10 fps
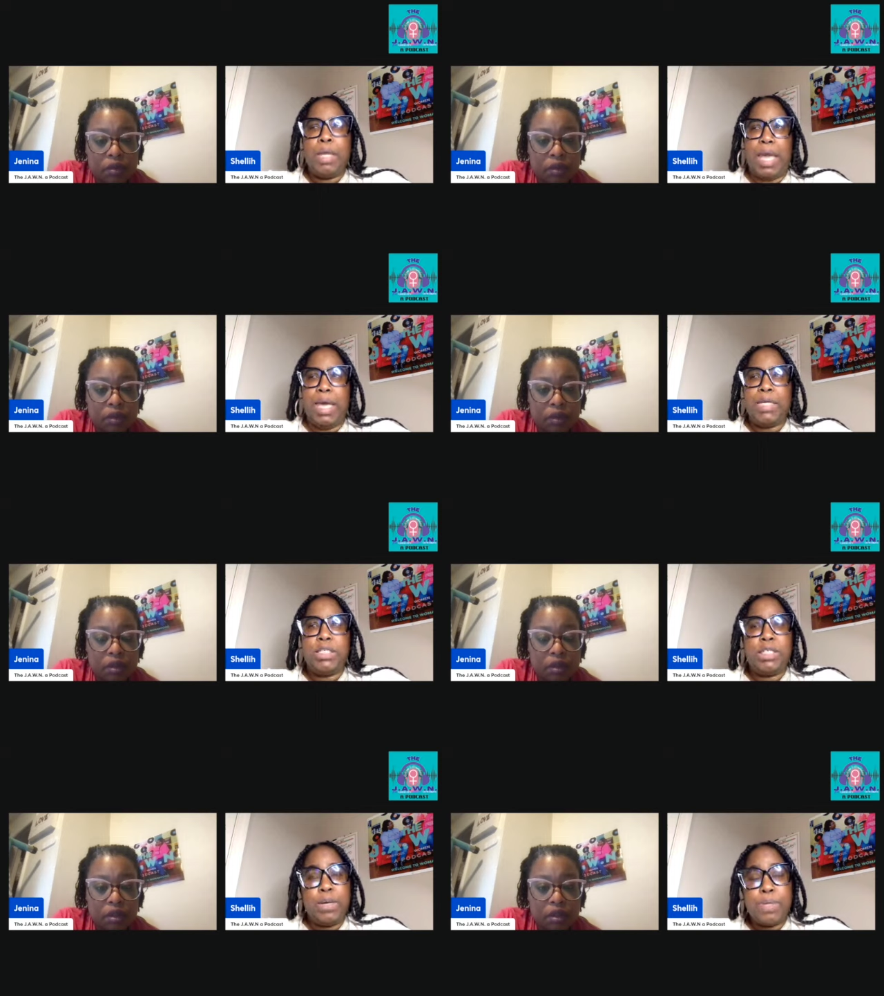Speaker 1: And
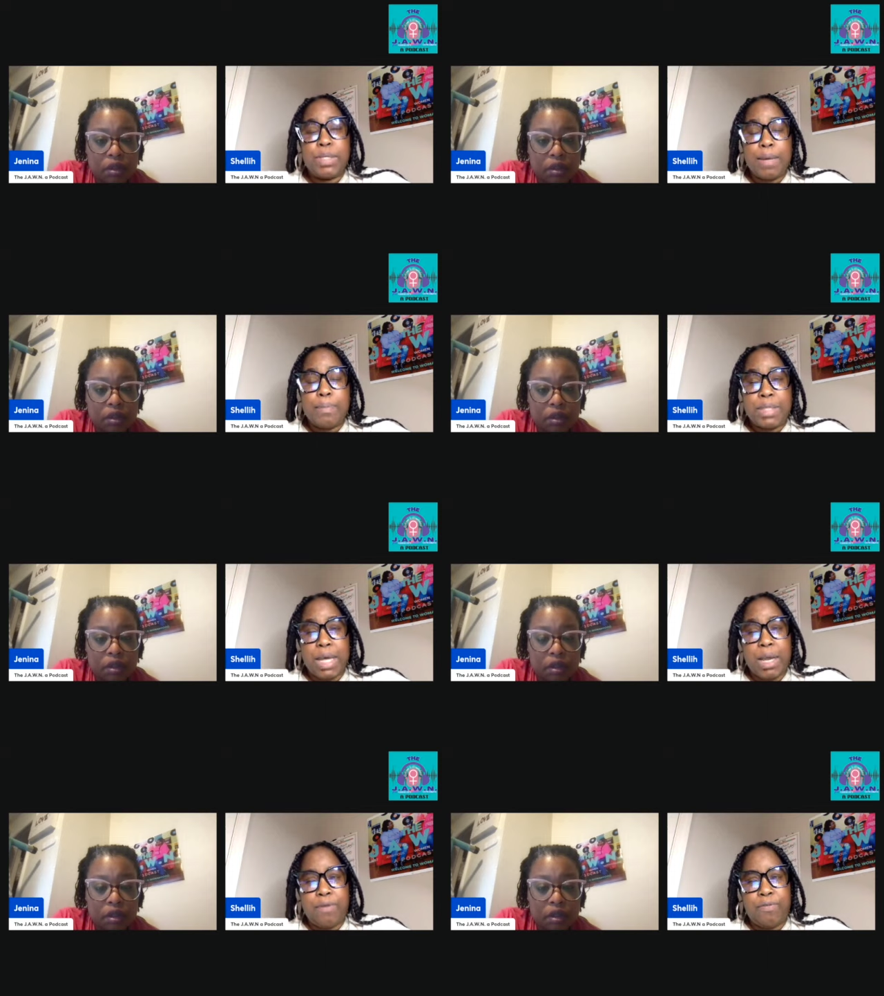she was
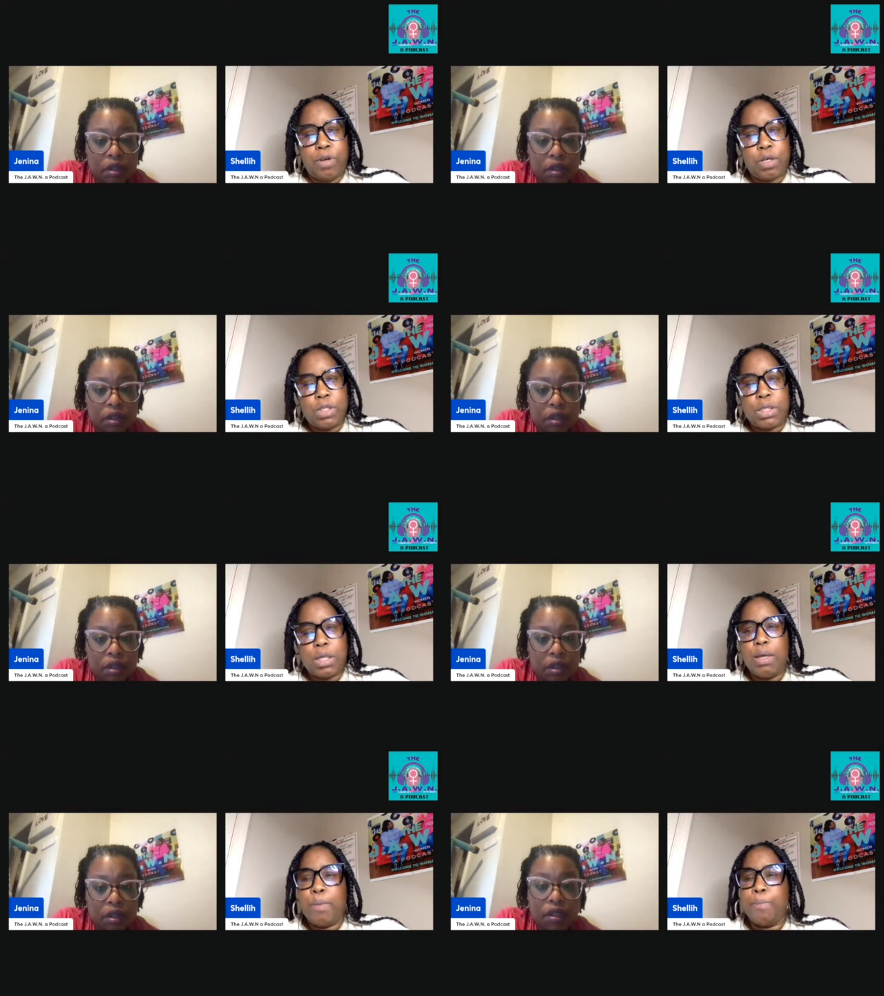upset at
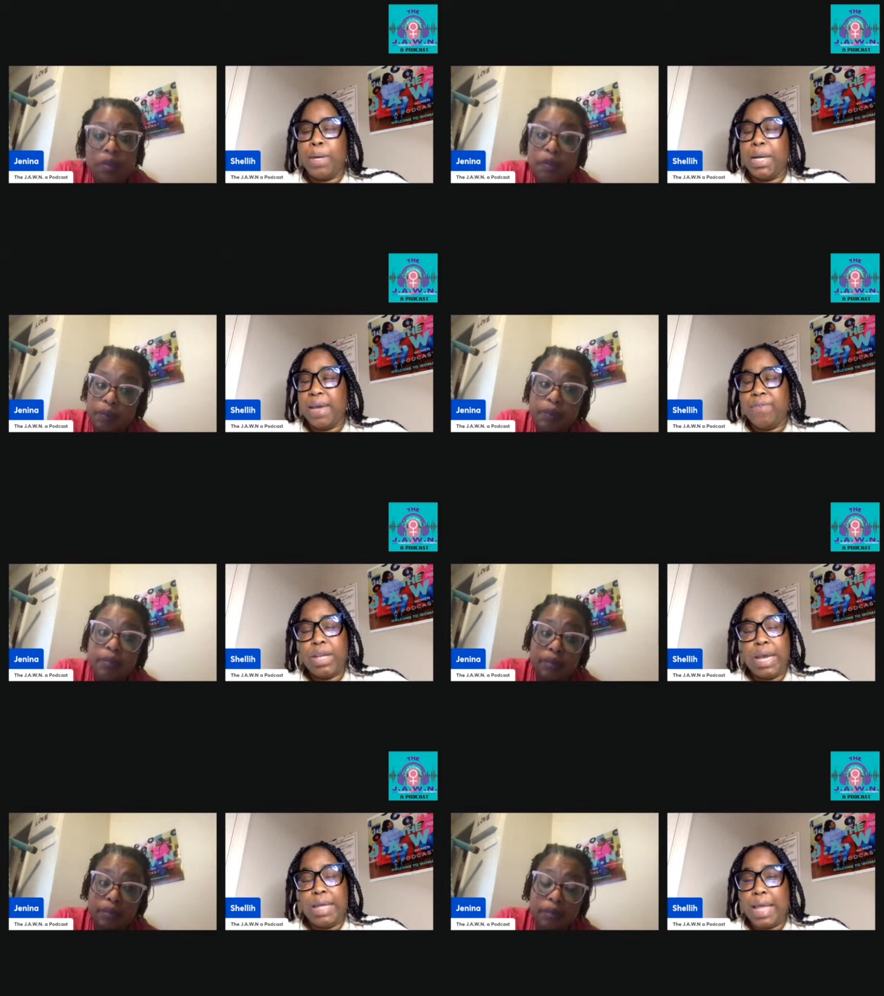first, but
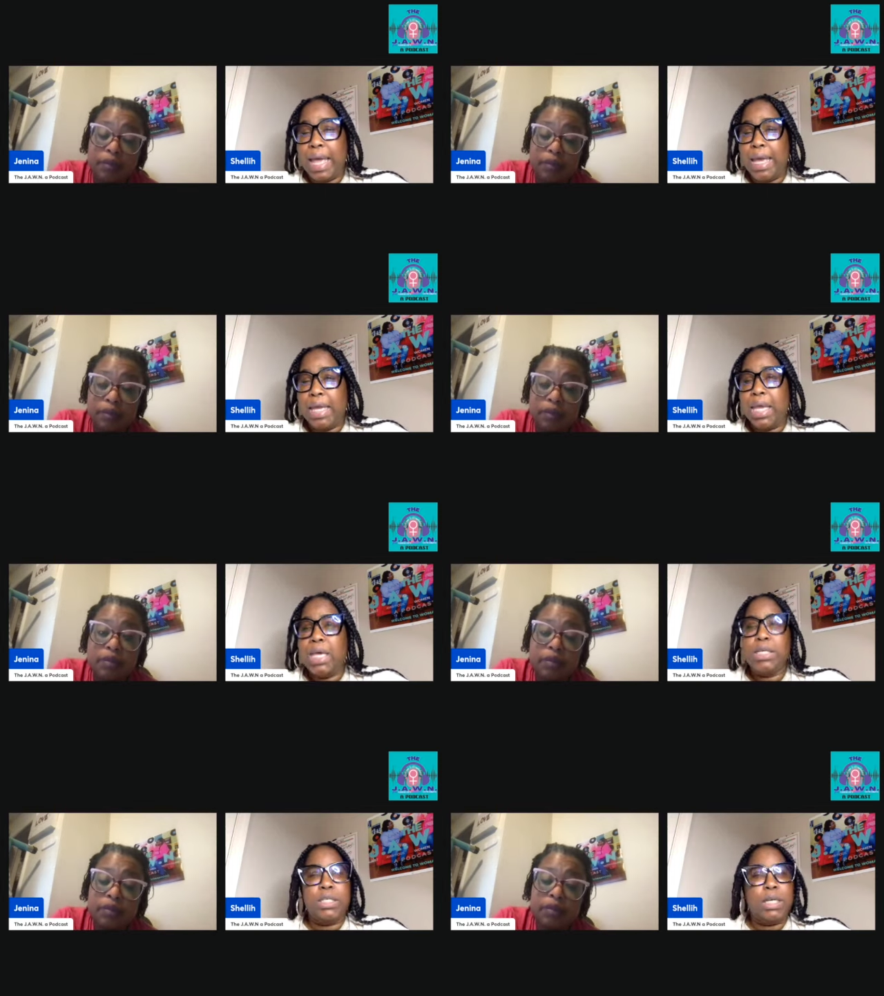after that day,
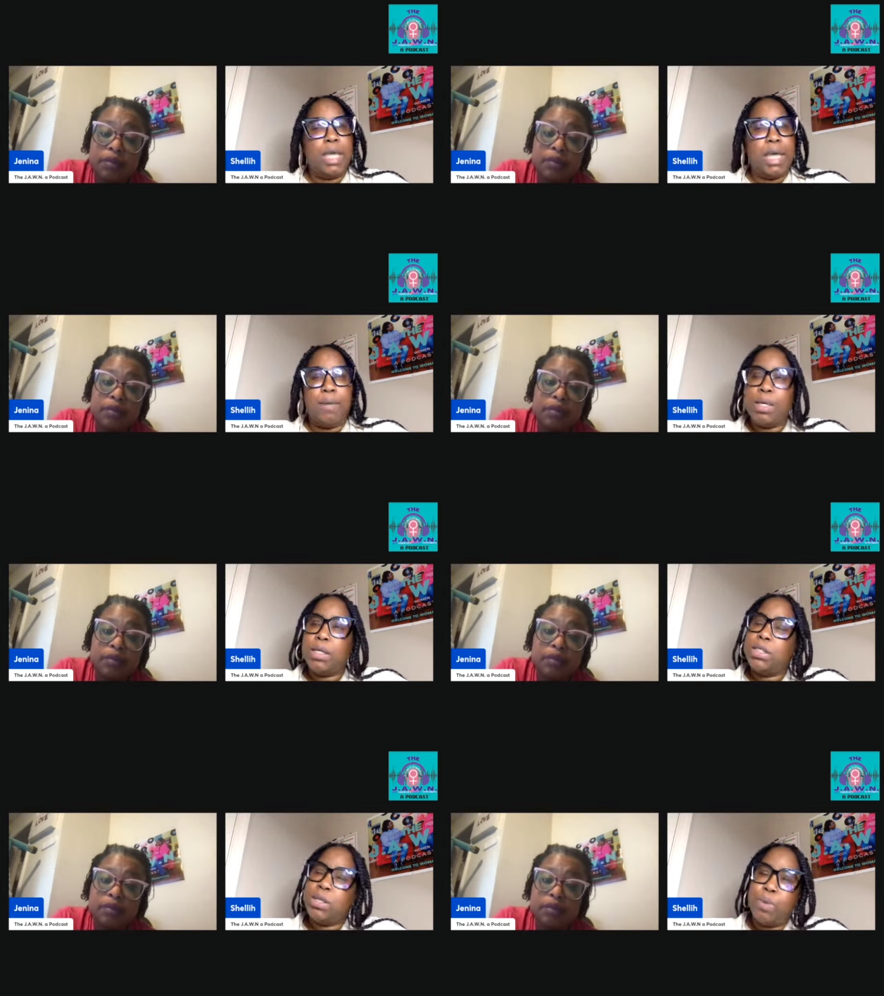she came
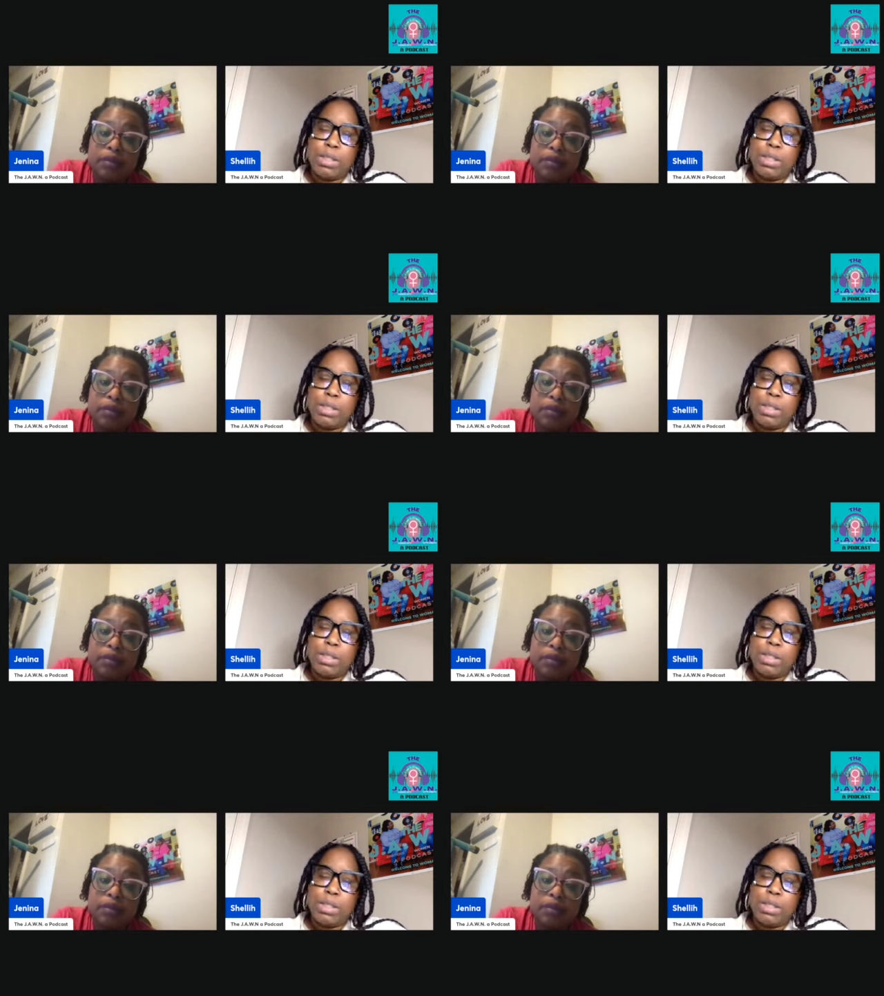in, she